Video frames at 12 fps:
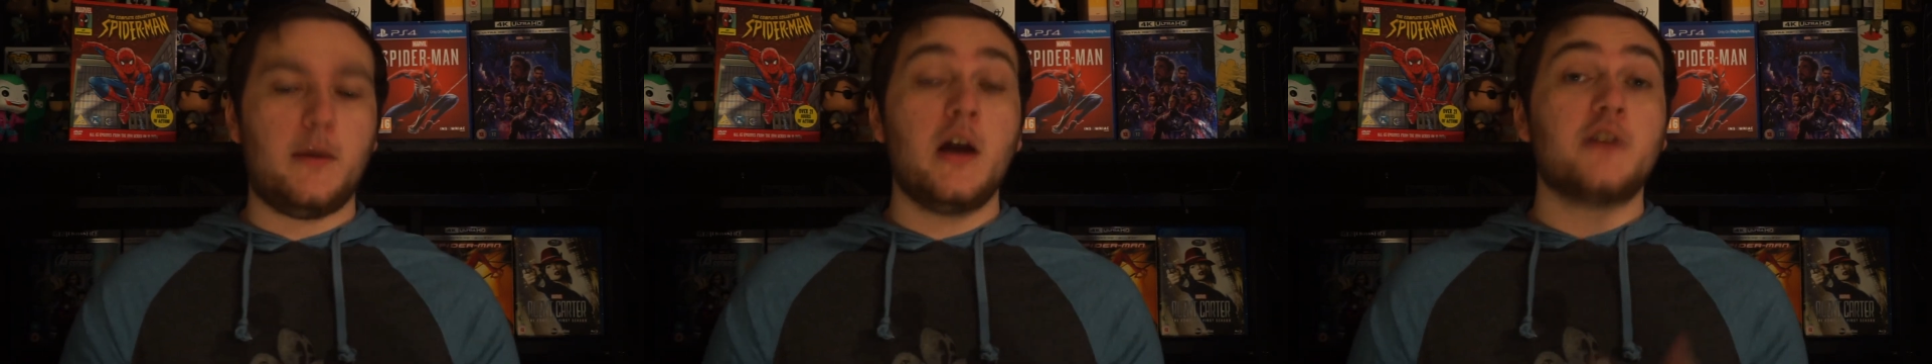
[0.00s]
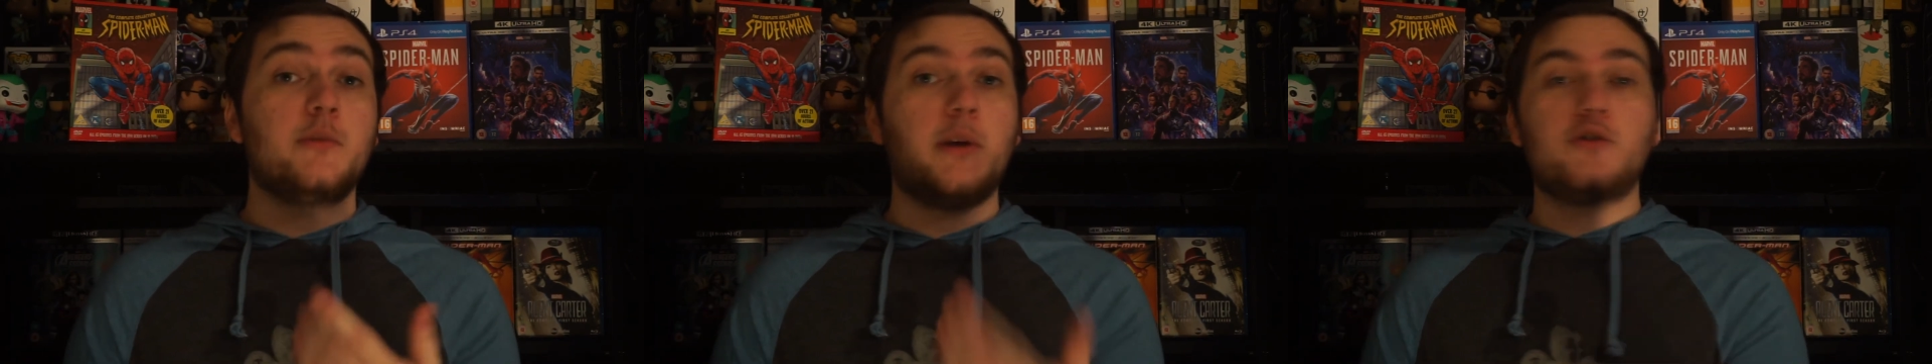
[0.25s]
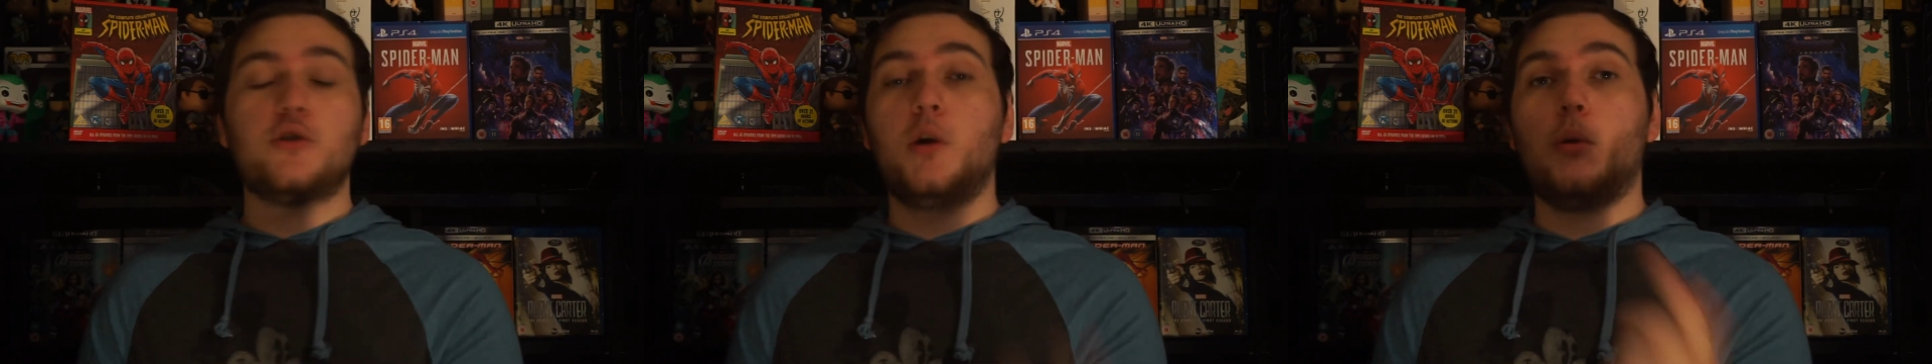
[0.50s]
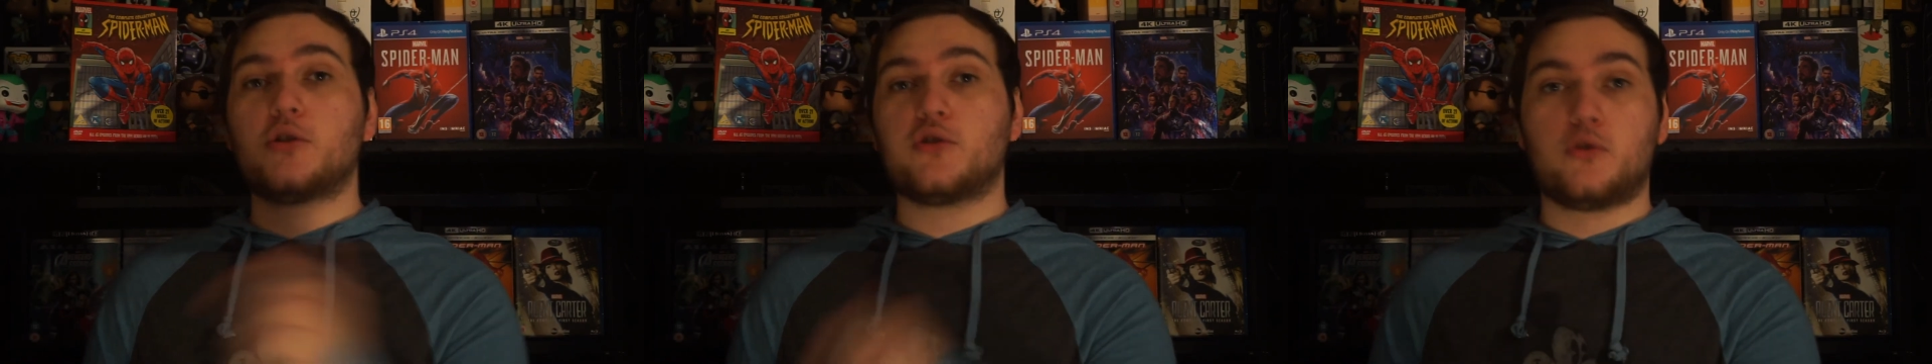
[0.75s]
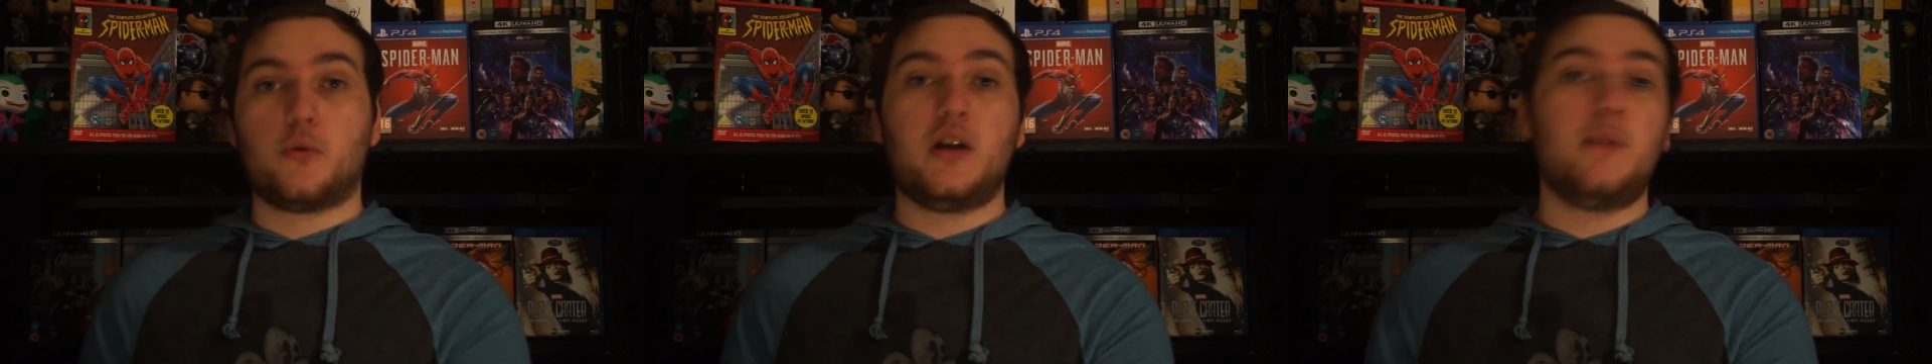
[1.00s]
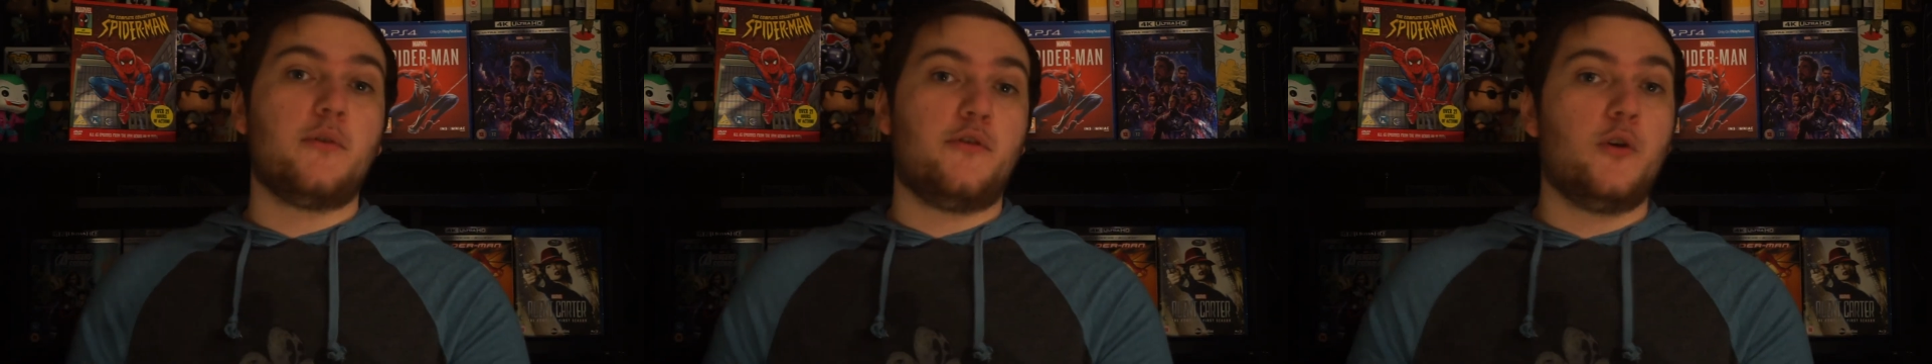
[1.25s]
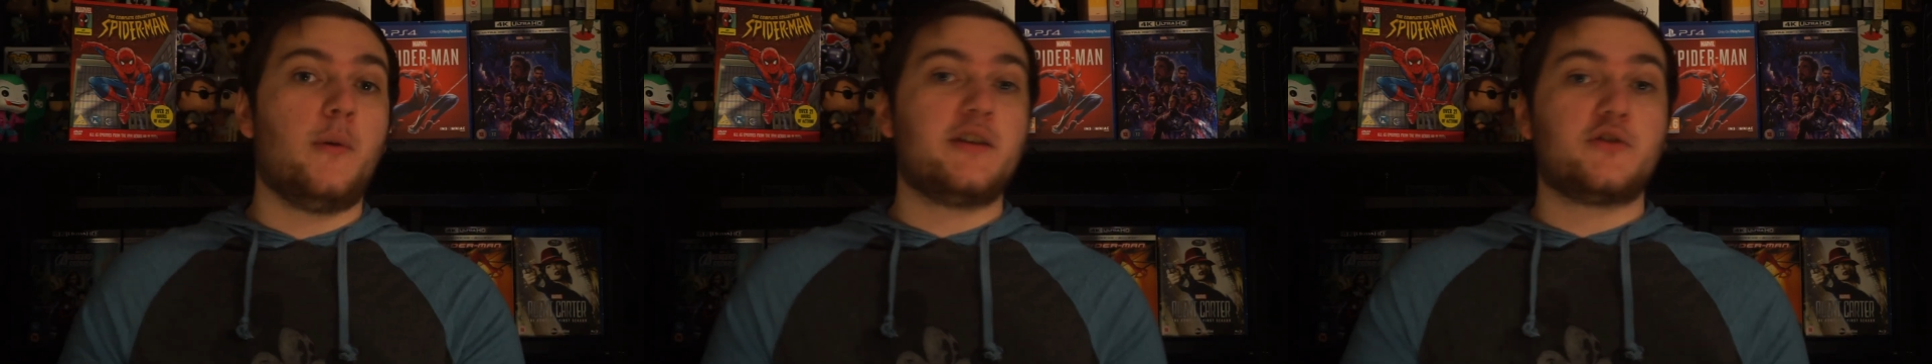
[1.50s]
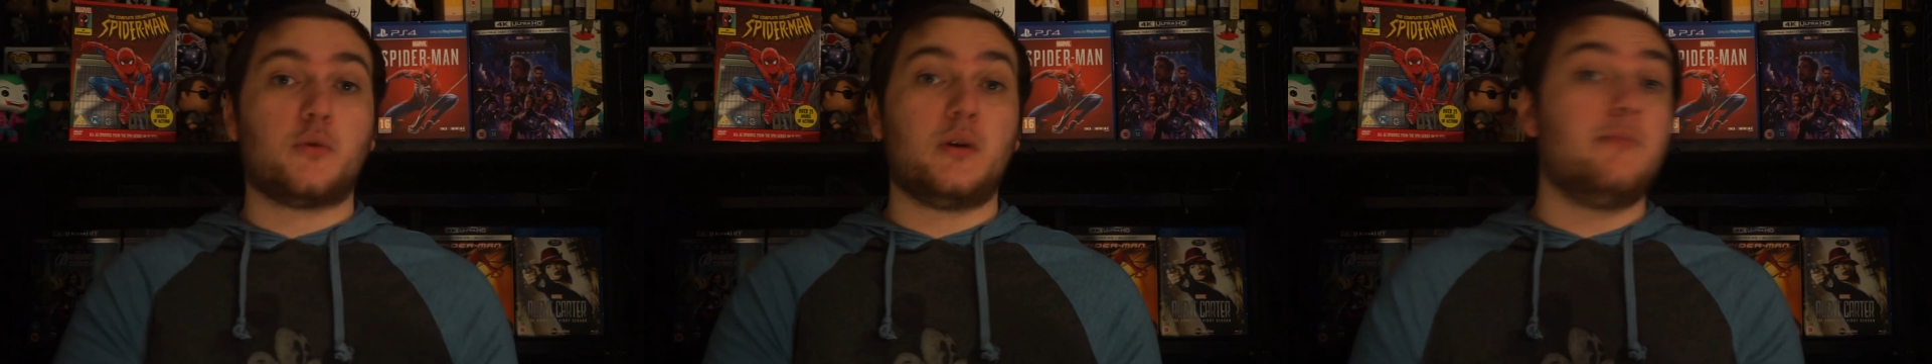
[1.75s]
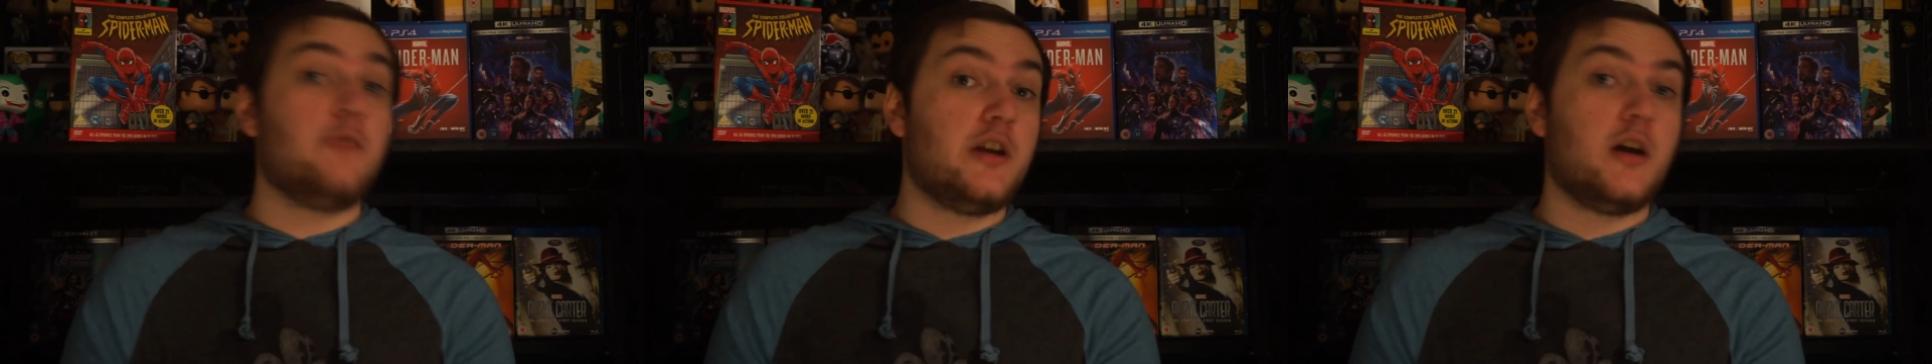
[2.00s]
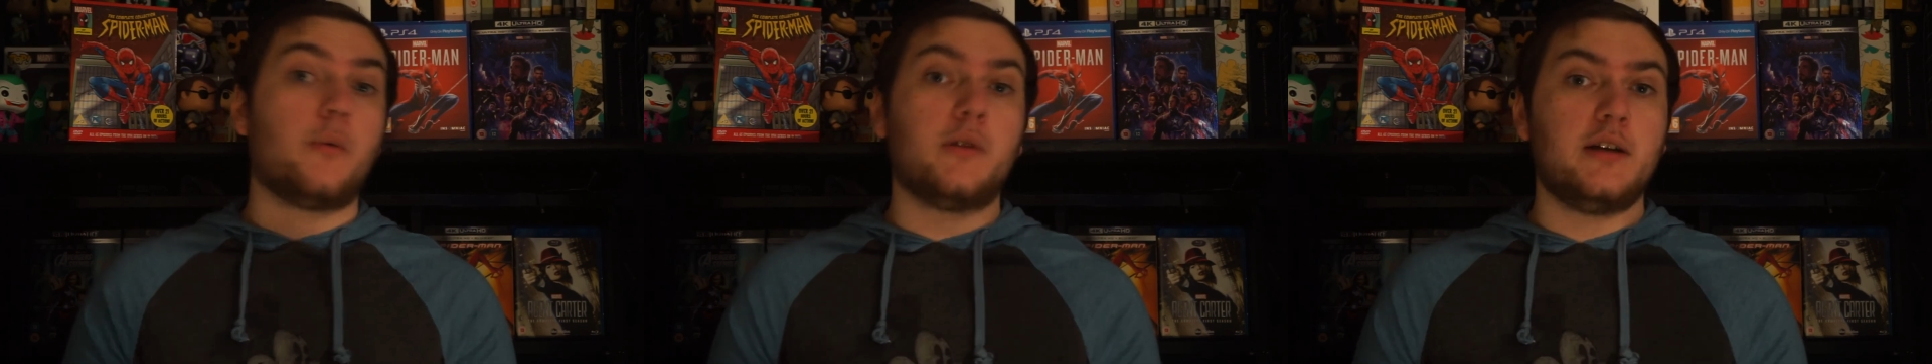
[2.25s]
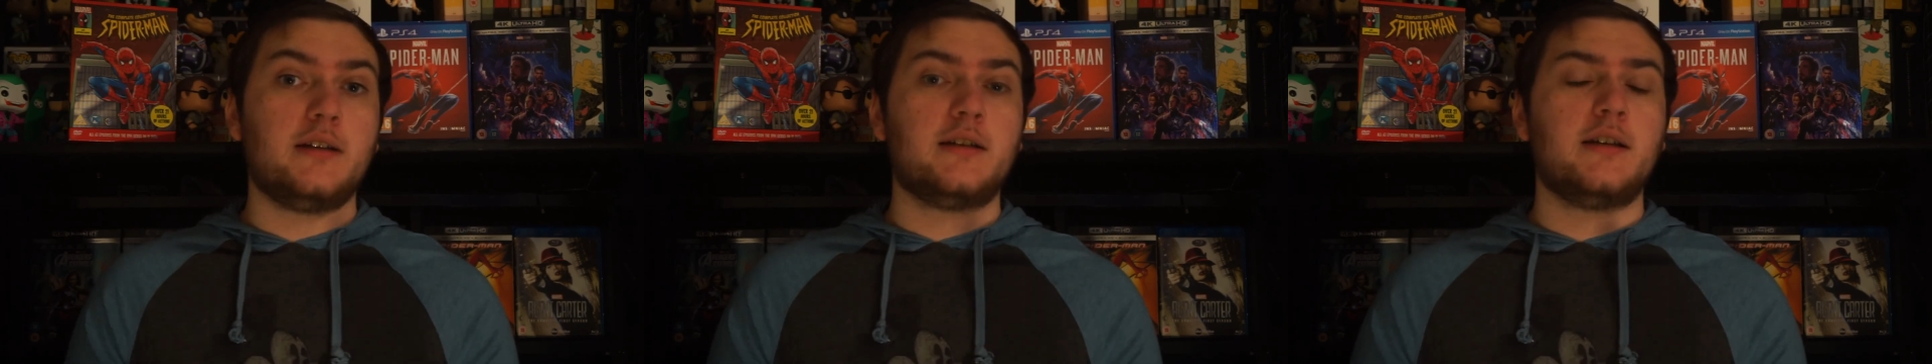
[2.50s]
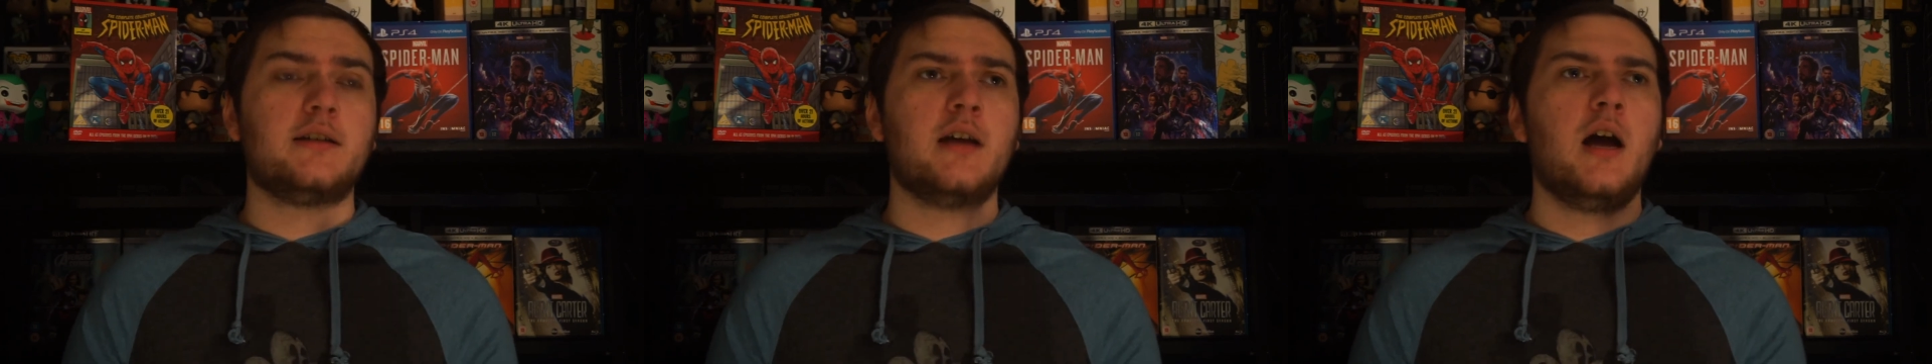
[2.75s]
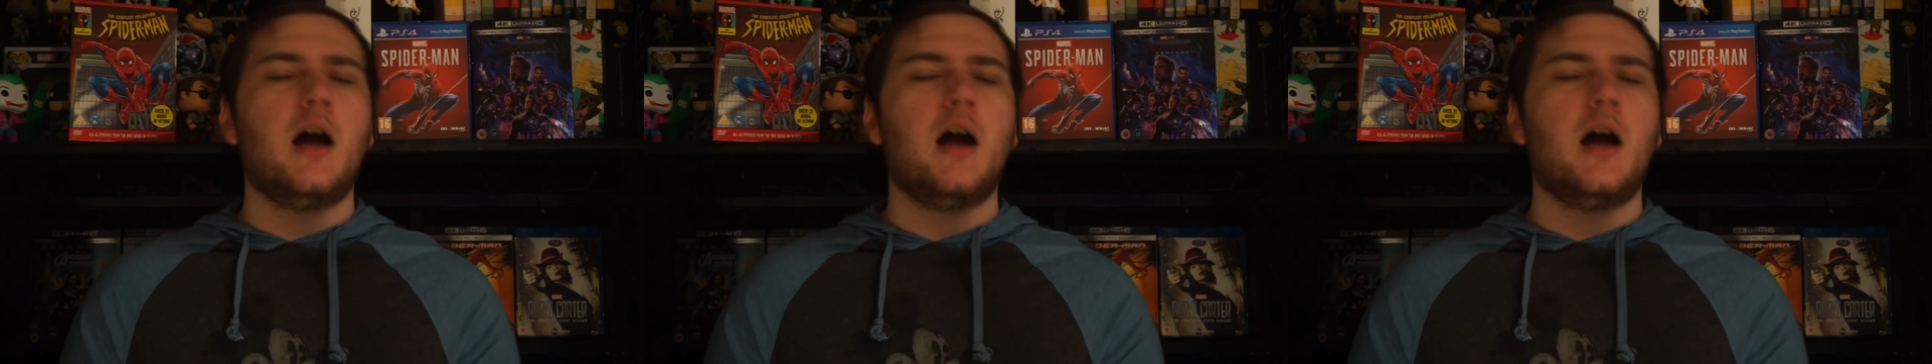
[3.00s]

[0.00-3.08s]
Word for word: So make sure to watch Scream before my Scream video releases,